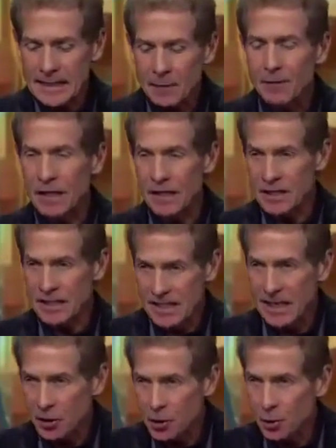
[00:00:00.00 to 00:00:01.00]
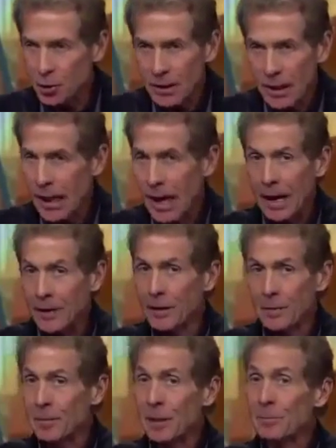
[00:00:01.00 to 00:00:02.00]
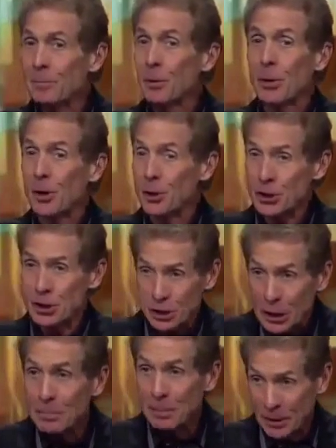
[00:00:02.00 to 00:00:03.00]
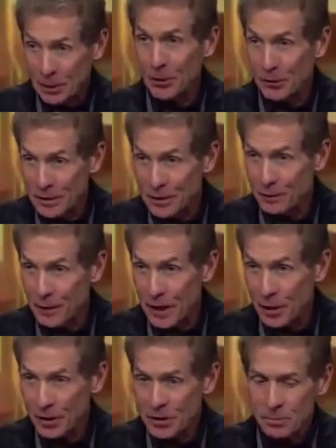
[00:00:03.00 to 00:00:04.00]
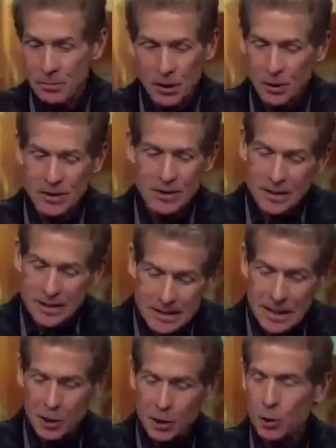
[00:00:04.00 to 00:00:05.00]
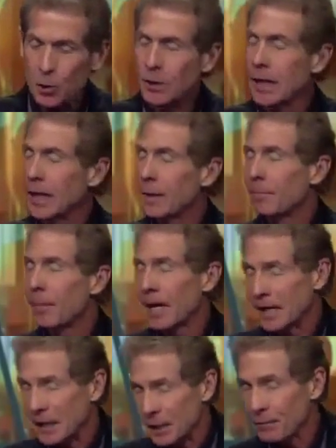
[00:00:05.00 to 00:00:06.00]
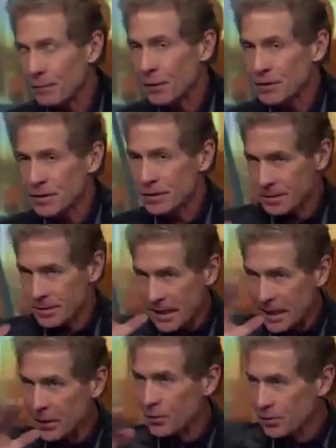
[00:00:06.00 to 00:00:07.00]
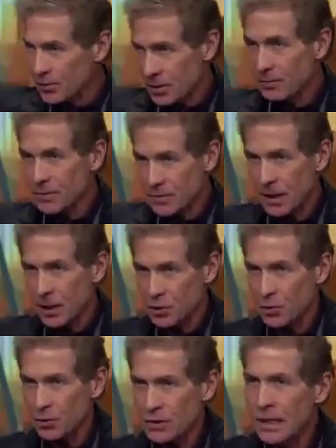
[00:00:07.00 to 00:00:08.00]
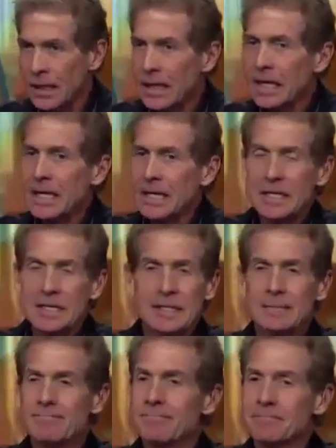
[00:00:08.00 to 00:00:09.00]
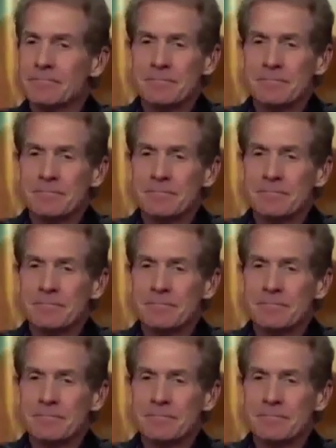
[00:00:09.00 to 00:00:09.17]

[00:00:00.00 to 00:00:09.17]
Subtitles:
given its schedule, I think people are sleeping on these Falcons, because this schedule, by NFL standards of schedules, is